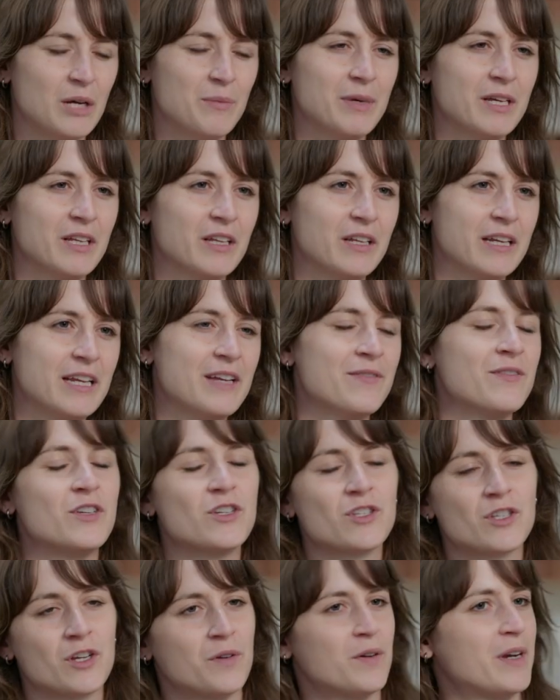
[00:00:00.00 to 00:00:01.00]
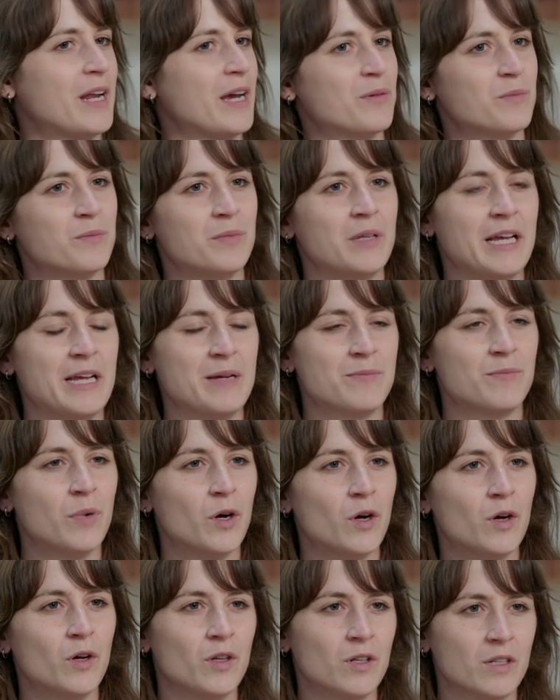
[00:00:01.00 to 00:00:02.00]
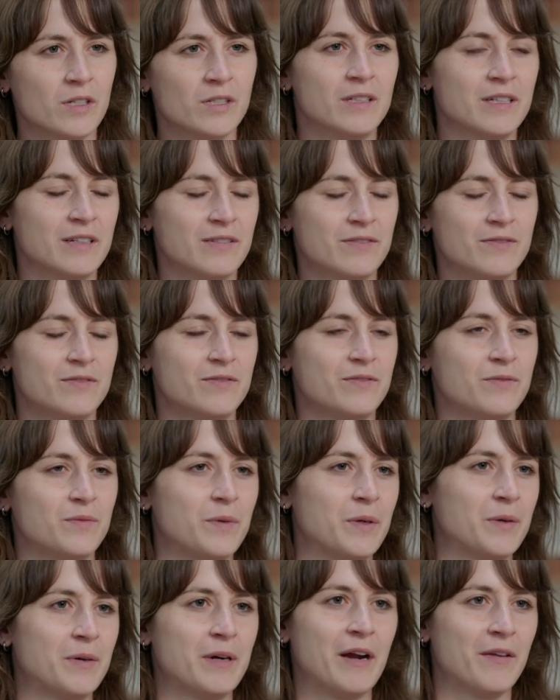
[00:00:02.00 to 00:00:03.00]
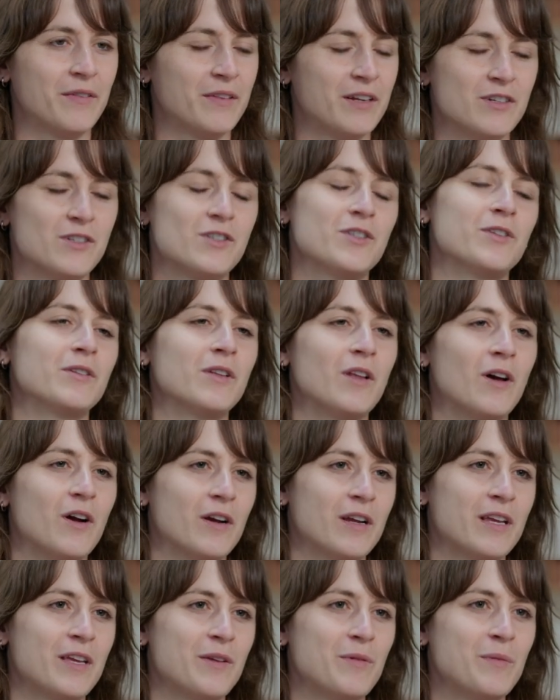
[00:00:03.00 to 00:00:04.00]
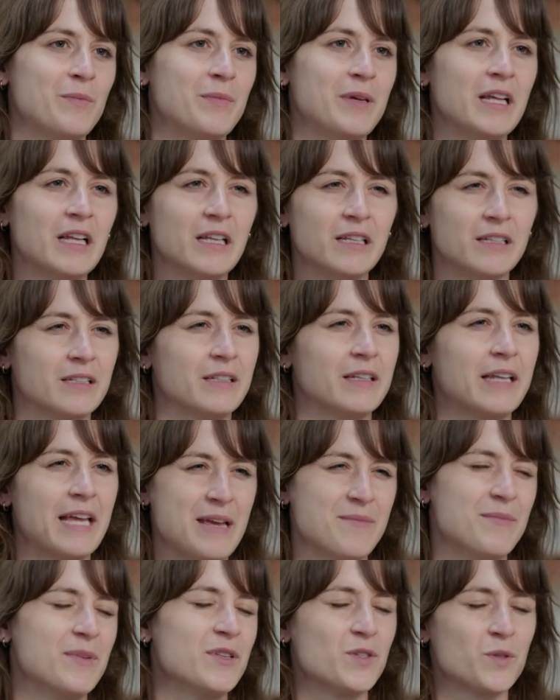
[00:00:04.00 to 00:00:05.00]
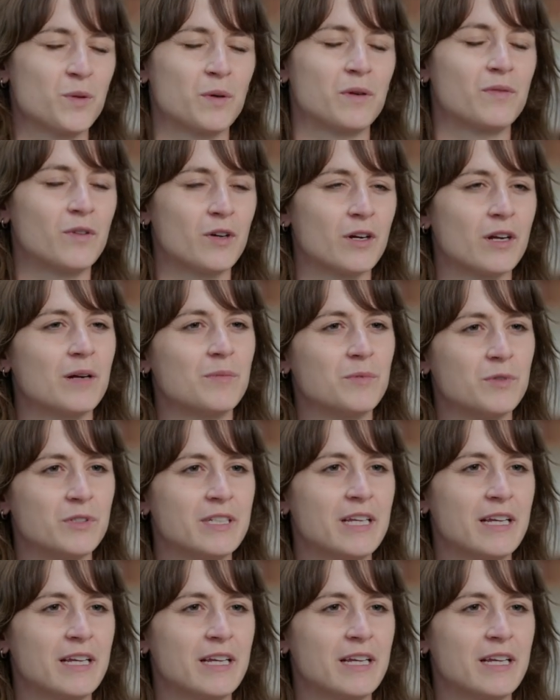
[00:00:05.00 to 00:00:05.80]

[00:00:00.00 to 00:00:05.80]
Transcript: ability even just going out and playing ball if we were out there too long he would be lame and sore for a couple of